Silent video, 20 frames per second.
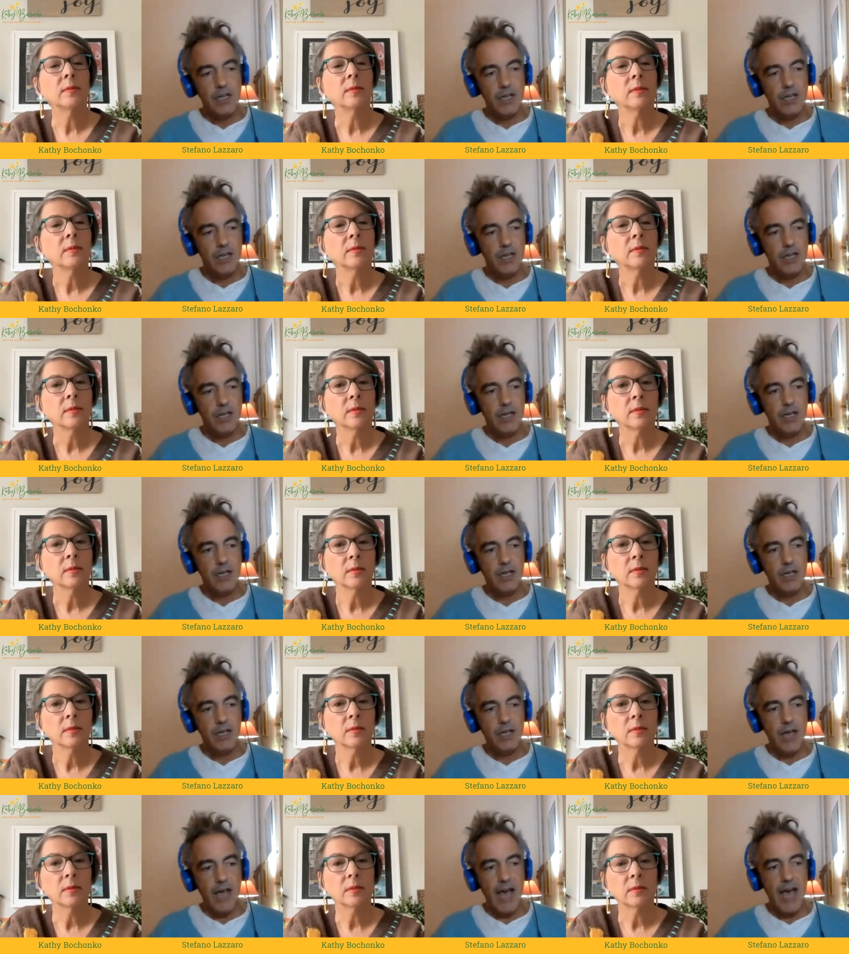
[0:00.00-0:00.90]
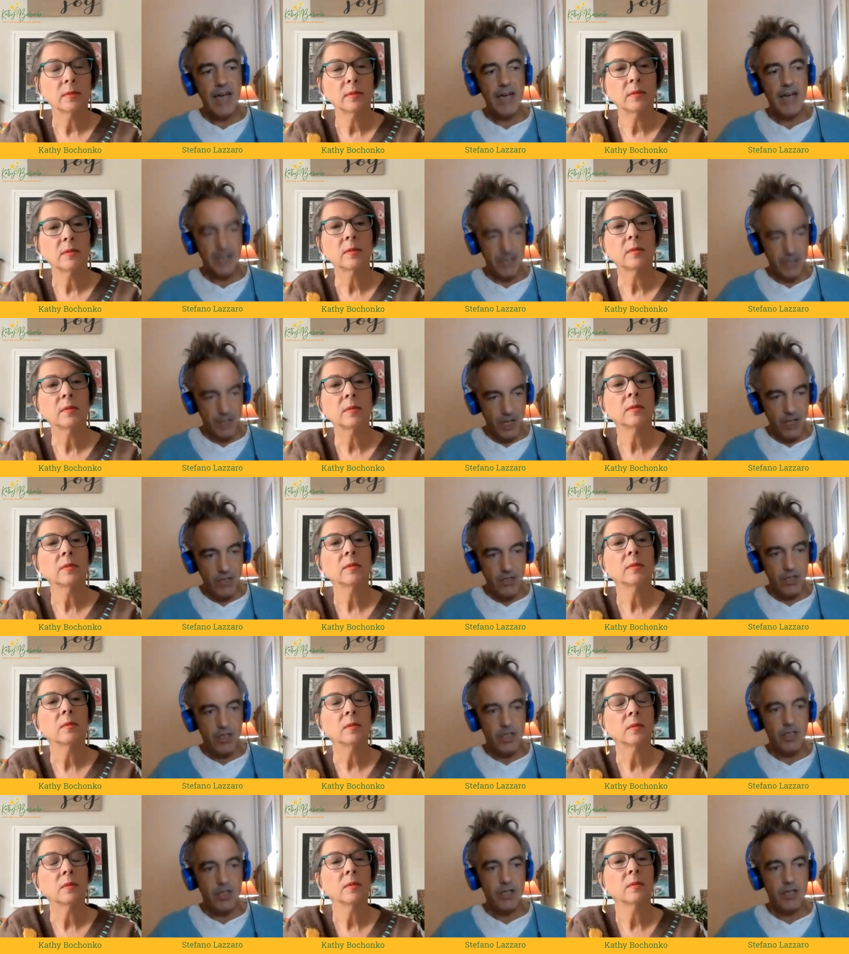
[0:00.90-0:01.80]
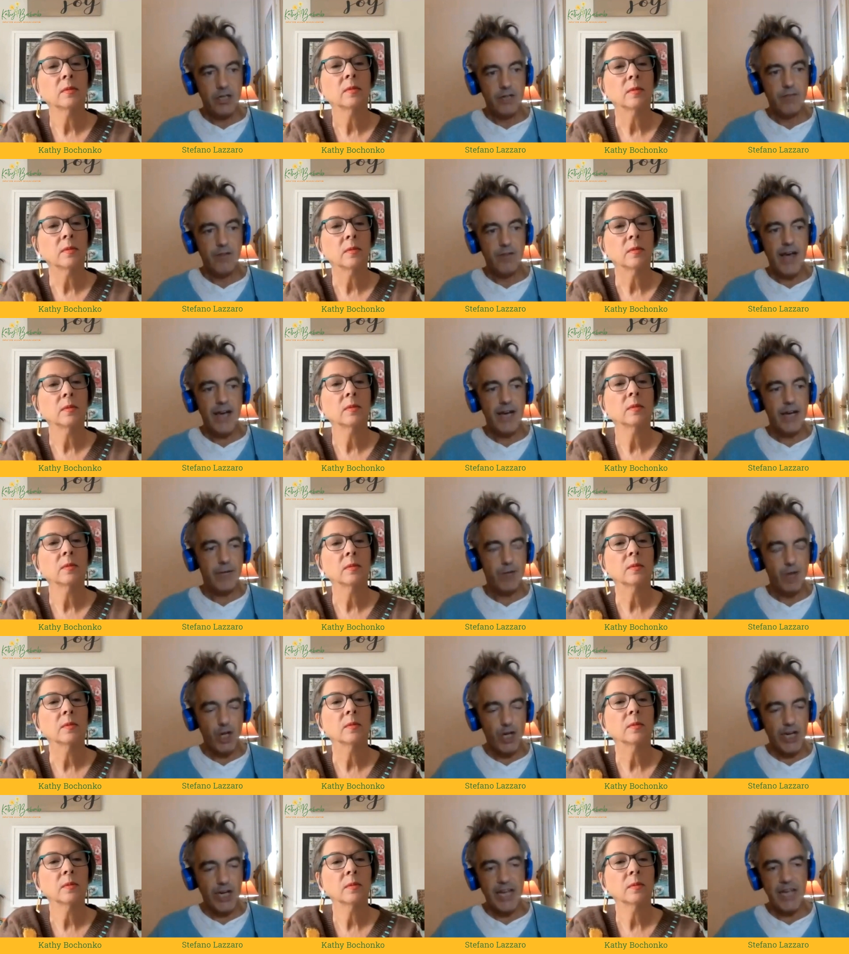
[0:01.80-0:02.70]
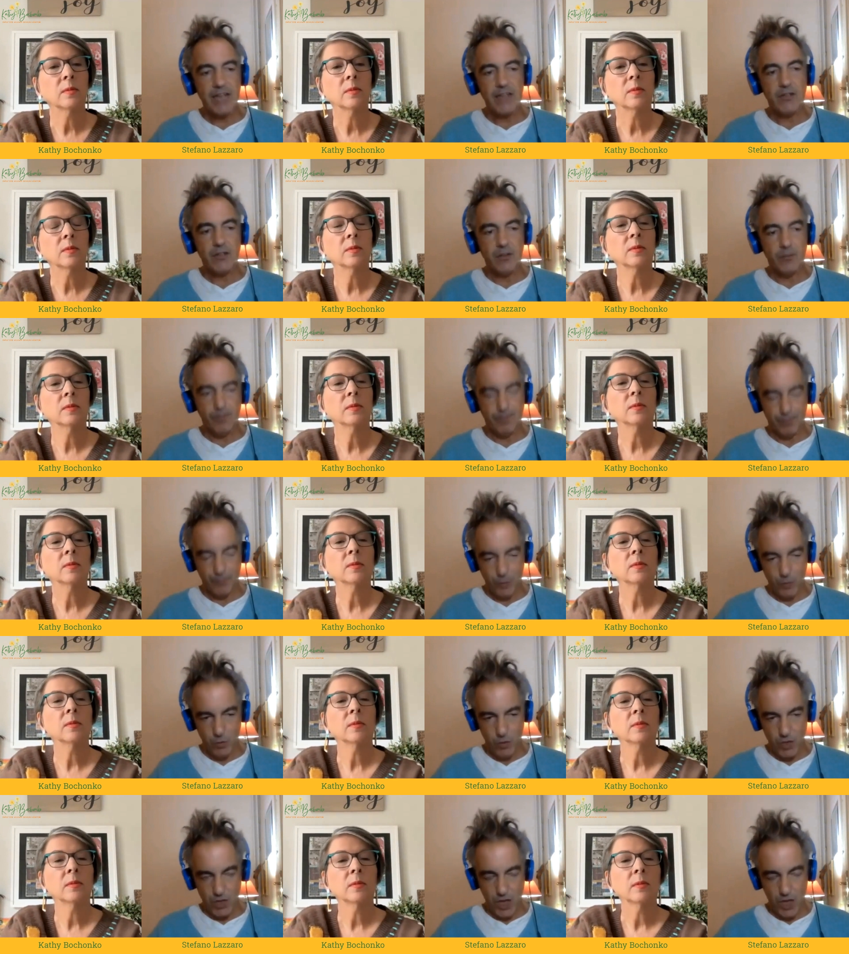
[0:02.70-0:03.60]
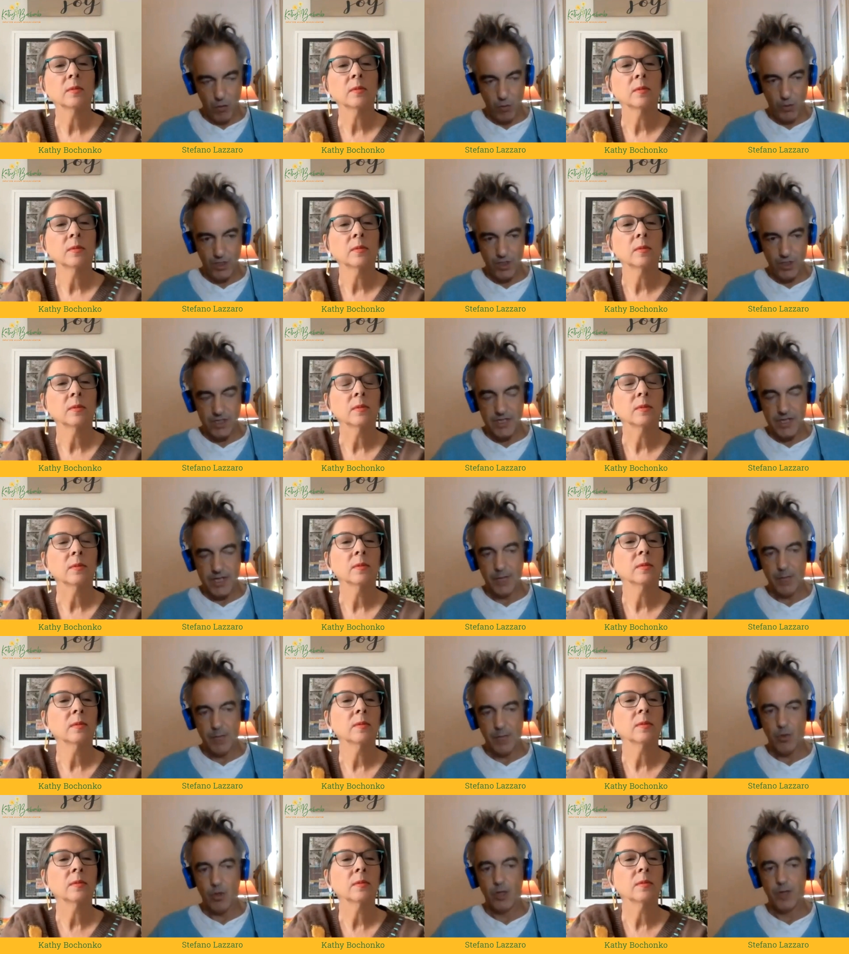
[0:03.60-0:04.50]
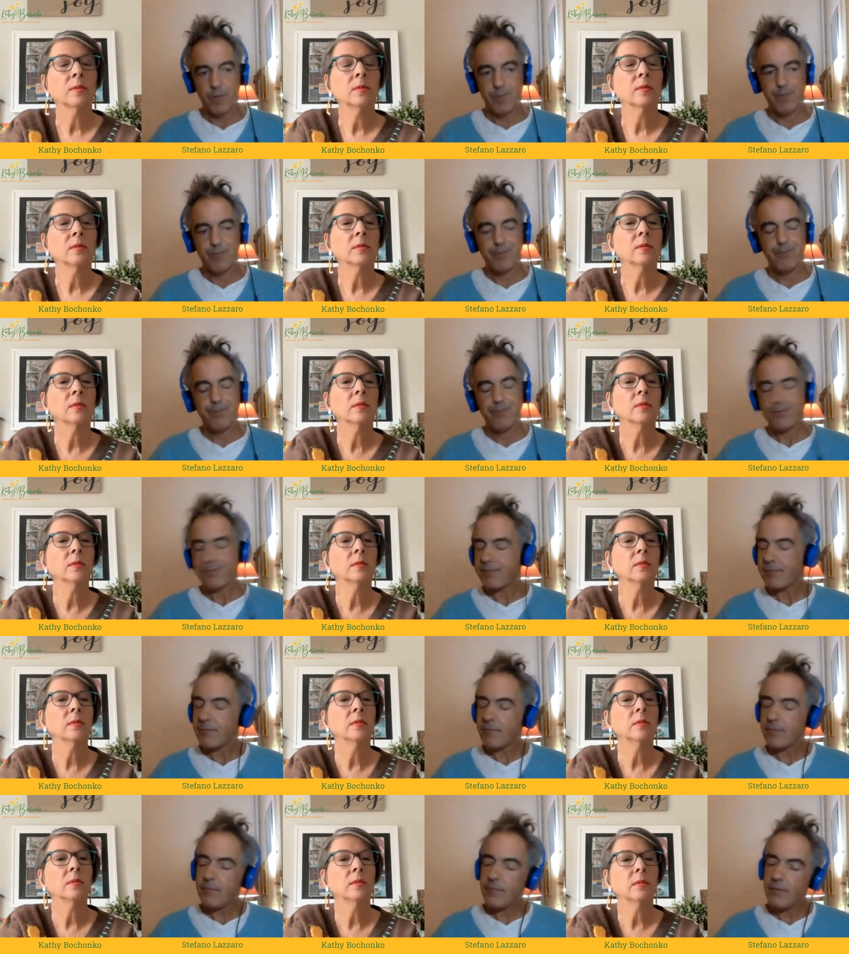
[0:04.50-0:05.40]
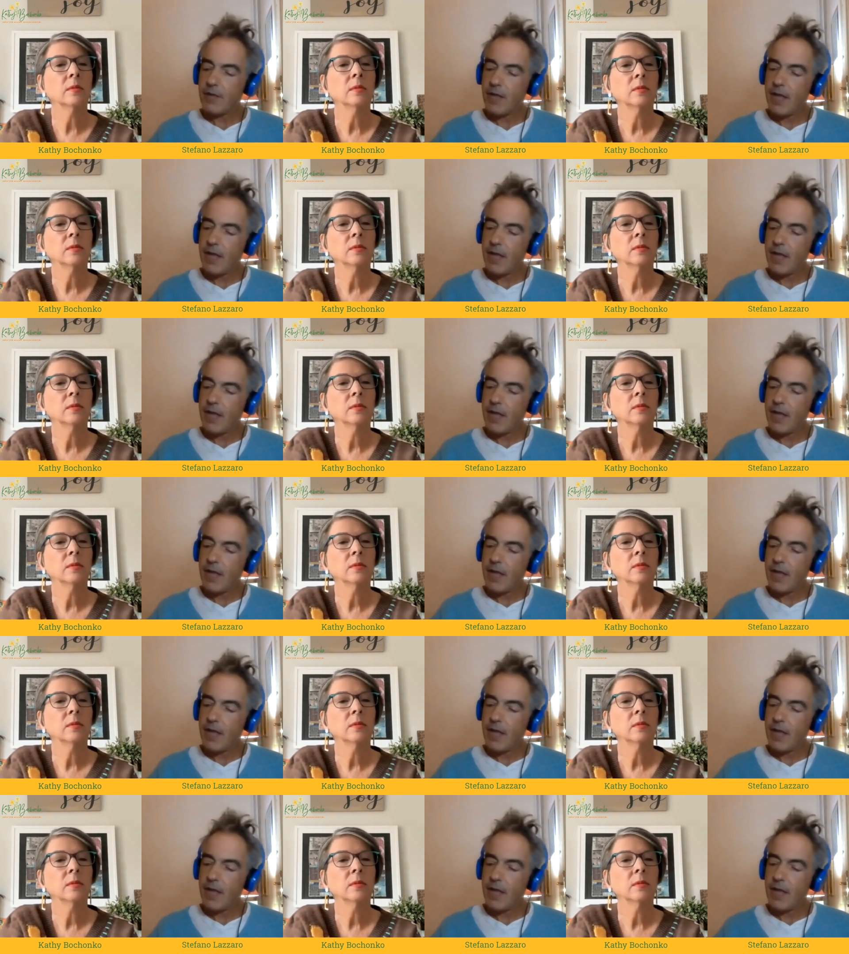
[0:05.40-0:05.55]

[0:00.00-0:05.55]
Speaker 1: uh, Anna, another Anna von Kettel, who's not with us anymore. Mm.